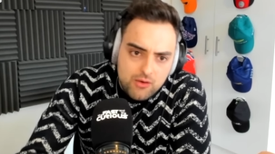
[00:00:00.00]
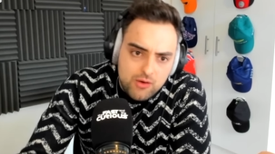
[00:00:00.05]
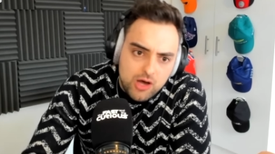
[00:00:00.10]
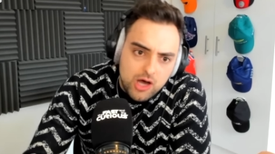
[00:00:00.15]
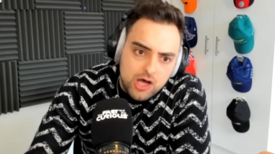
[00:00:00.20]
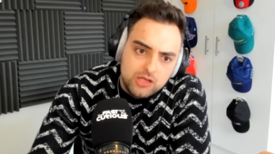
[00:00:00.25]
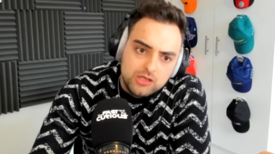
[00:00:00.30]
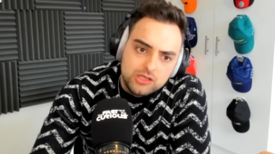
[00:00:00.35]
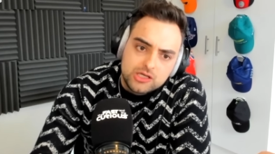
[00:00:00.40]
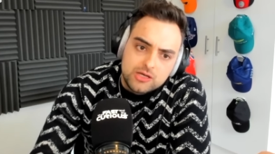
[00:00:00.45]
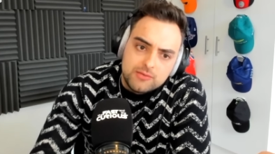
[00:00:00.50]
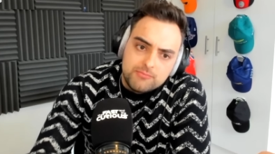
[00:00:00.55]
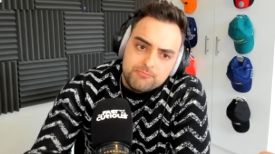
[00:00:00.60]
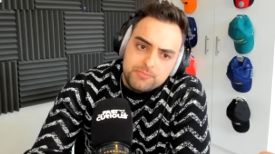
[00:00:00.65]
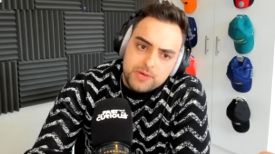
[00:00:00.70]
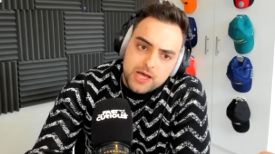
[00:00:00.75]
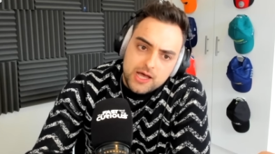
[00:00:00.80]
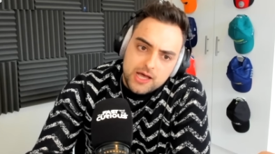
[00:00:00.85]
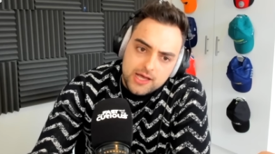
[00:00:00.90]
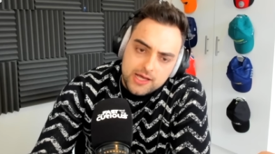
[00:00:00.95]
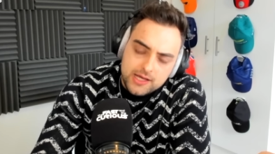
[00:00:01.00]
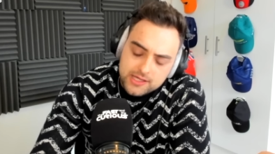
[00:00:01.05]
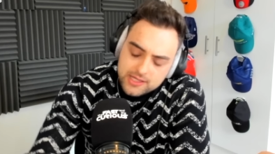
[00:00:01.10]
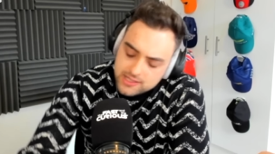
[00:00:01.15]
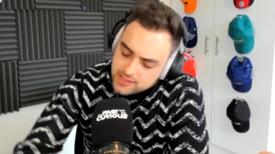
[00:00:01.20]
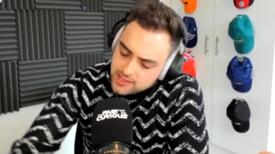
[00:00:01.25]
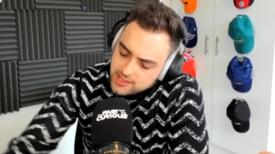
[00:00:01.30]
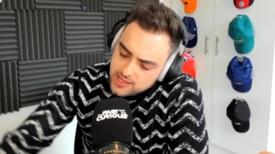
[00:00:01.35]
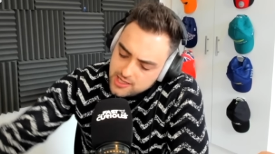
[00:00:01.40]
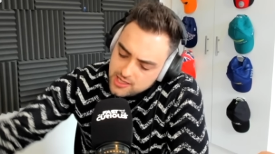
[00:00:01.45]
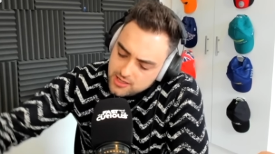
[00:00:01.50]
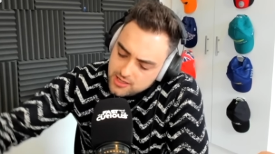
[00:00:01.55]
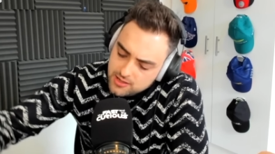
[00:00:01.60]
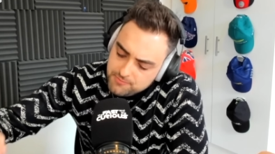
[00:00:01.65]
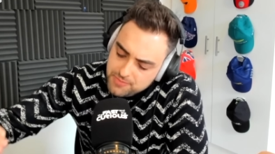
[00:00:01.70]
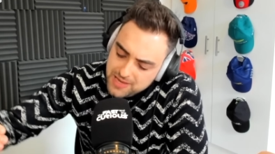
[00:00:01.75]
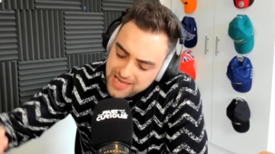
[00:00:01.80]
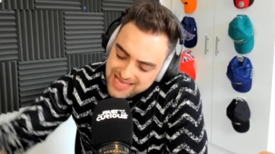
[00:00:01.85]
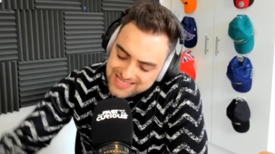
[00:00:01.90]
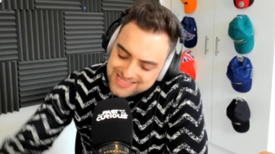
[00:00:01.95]
Hulkenberg
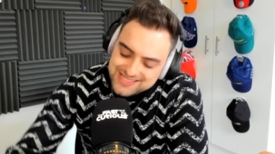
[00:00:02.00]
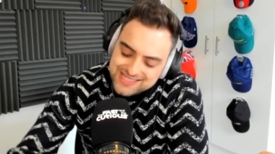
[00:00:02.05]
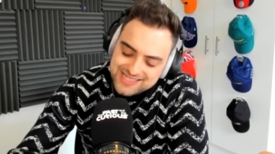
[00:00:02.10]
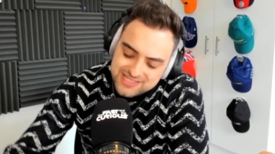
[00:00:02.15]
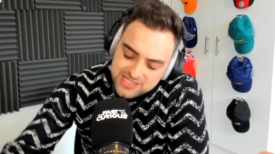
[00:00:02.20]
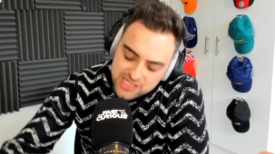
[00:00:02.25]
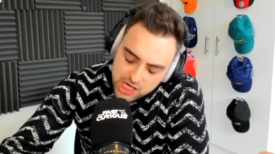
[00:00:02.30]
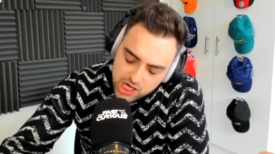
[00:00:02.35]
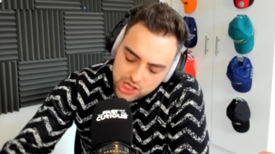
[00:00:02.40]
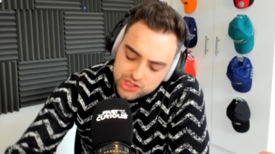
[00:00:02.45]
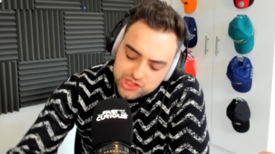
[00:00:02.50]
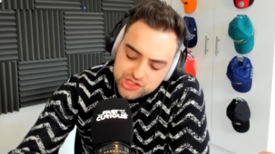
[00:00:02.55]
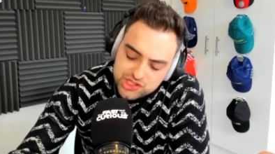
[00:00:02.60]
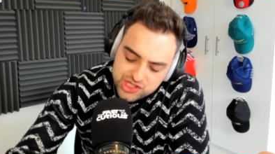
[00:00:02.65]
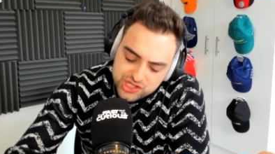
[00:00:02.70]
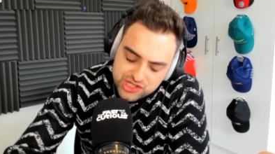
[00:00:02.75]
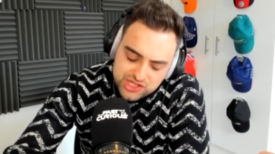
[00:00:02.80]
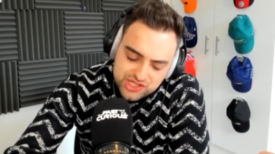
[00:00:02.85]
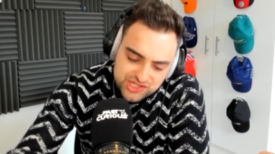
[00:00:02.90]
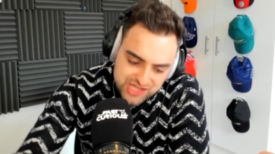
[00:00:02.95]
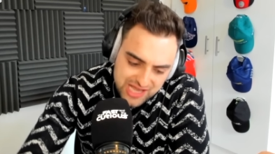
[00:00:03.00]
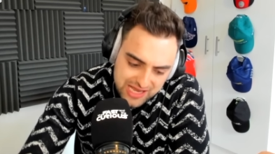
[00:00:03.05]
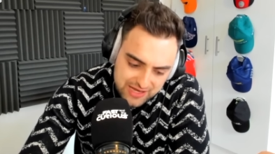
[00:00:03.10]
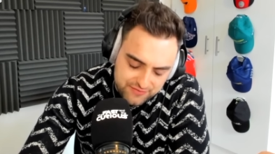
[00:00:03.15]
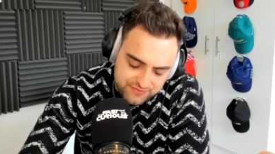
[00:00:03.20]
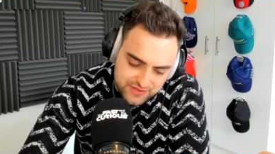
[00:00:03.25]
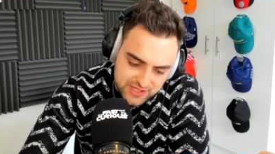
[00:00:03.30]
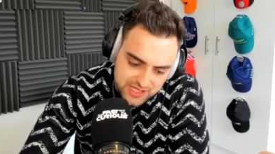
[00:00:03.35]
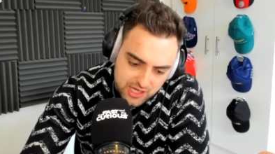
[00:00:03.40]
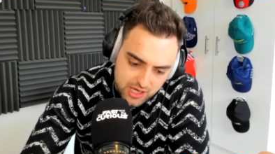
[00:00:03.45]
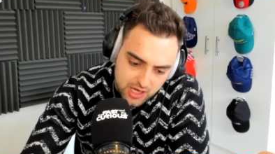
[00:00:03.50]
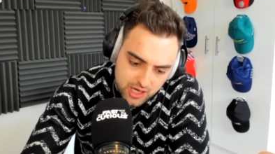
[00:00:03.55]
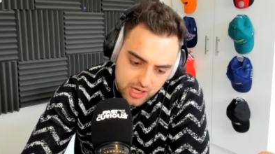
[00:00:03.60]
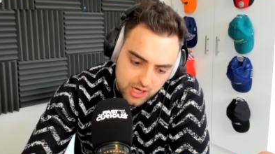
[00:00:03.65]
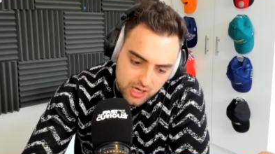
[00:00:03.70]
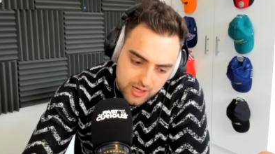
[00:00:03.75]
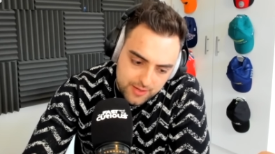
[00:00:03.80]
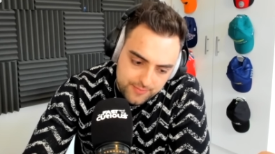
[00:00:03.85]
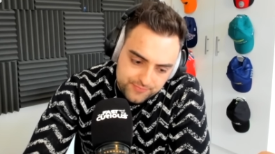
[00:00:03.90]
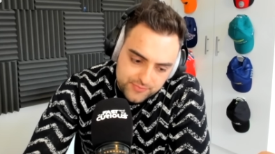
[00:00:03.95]
pitted under the safety
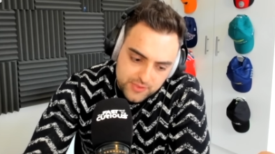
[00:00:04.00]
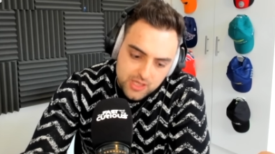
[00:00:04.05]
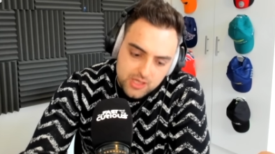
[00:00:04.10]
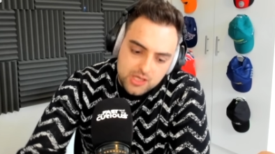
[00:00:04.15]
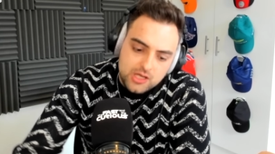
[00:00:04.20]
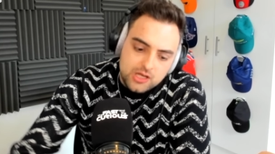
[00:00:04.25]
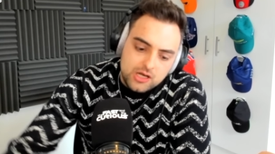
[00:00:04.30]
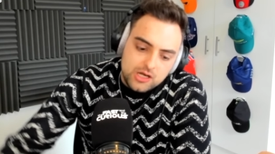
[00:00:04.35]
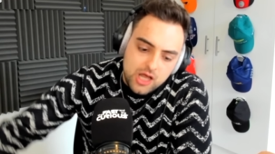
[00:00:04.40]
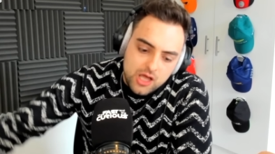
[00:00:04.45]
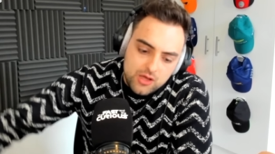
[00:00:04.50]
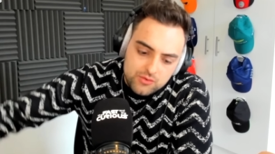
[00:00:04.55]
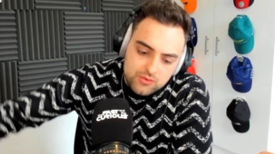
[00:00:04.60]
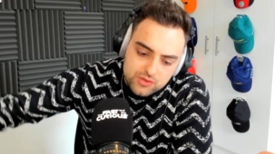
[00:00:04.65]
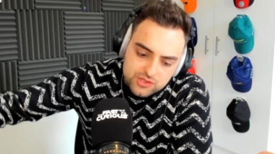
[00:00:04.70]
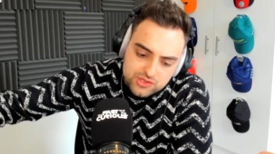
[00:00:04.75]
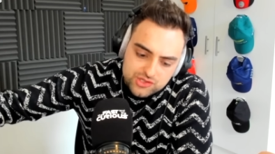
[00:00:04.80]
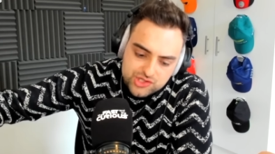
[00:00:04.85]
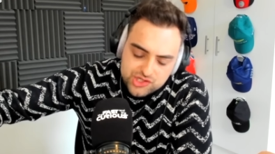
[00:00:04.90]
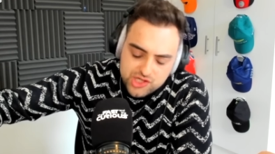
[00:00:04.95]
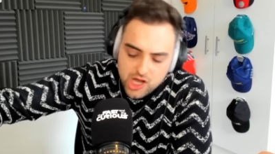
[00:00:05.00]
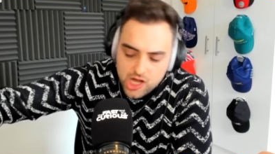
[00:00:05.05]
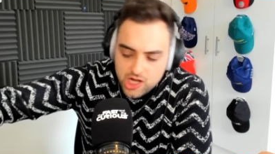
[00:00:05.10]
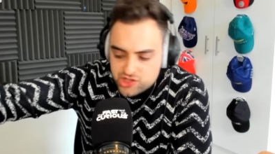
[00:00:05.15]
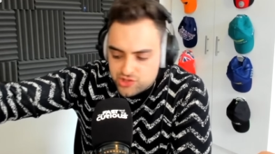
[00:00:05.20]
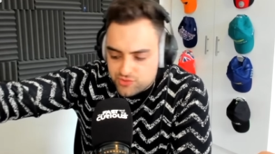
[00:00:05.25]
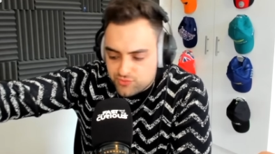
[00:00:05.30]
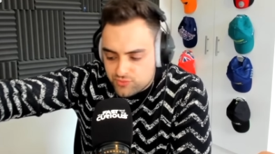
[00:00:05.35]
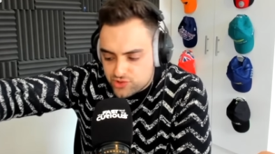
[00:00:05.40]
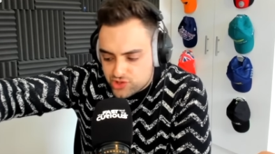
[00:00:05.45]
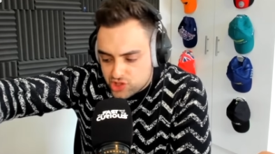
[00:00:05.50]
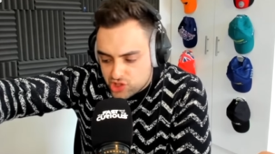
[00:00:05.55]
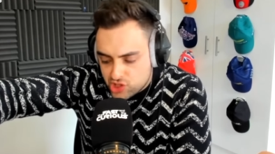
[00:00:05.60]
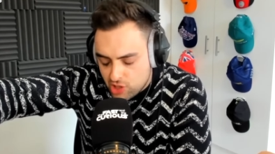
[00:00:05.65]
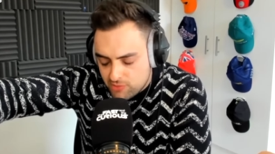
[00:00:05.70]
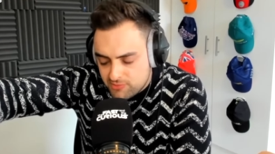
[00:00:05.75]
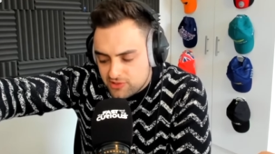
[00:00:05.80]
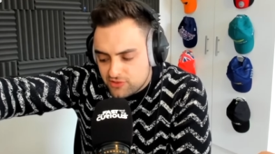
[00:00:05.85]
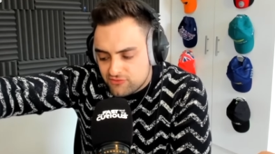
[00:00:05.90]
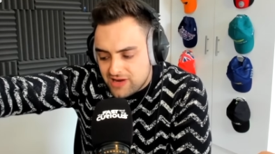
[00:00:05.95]
car Logan Sargeant was
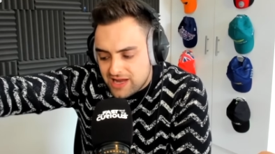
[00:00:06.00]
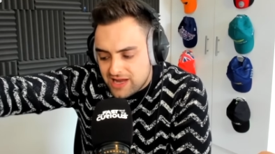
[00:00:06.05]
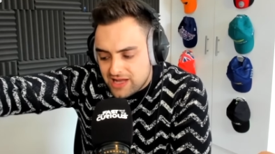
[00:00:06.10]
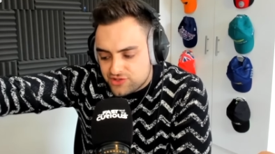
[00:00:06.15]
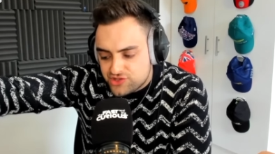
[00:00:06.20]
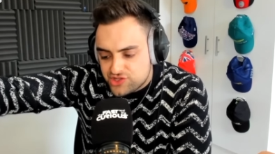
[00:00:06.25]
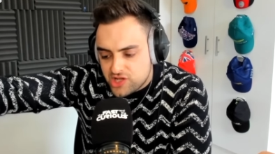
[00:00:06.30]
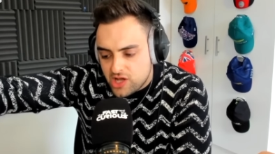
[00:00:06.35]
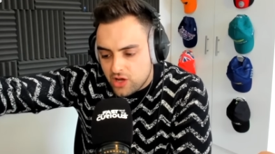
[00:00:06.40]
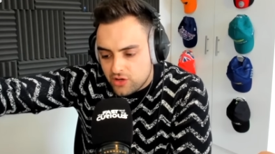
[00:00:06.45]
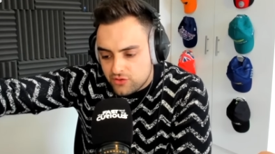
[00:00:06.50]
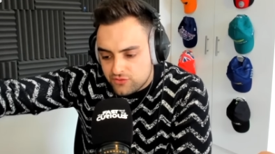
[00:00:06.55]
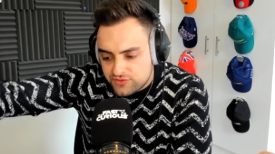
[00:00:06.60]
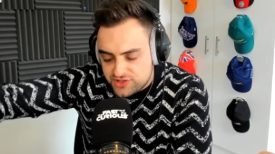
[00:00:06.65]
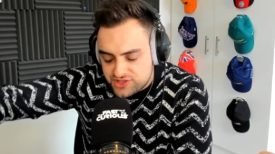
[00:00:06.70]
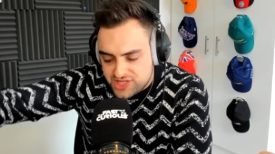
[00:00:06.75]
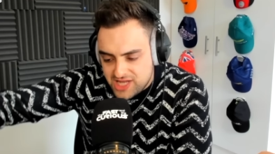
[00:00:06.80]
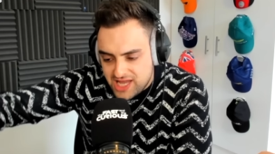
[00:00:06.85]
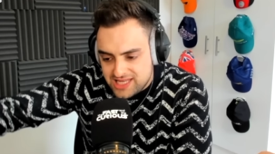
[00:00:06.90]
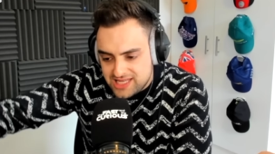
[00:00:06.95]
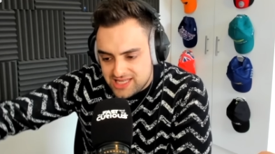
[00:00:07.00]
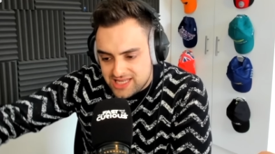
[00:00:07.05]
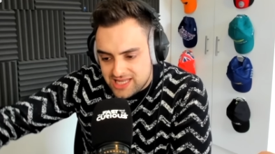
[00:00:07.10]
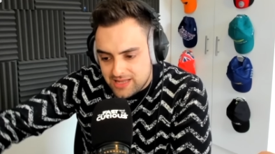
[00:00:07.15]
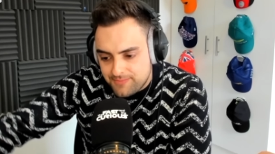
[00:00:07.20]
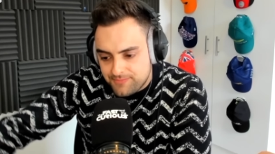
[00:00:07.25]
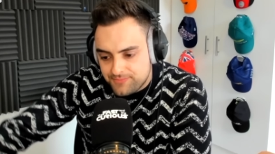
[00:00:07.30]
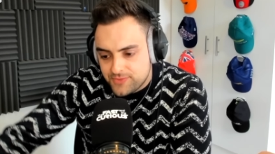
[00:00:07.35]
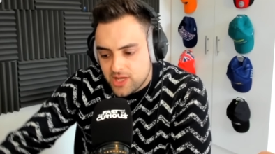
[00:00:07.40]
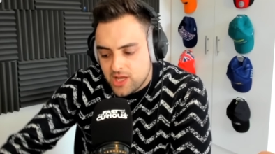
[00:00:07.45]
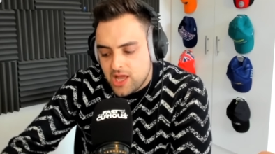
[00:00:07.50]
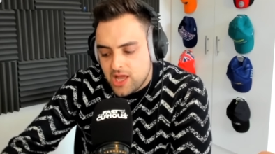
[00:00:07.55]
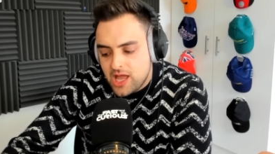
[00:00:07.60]
coming round to overtake him.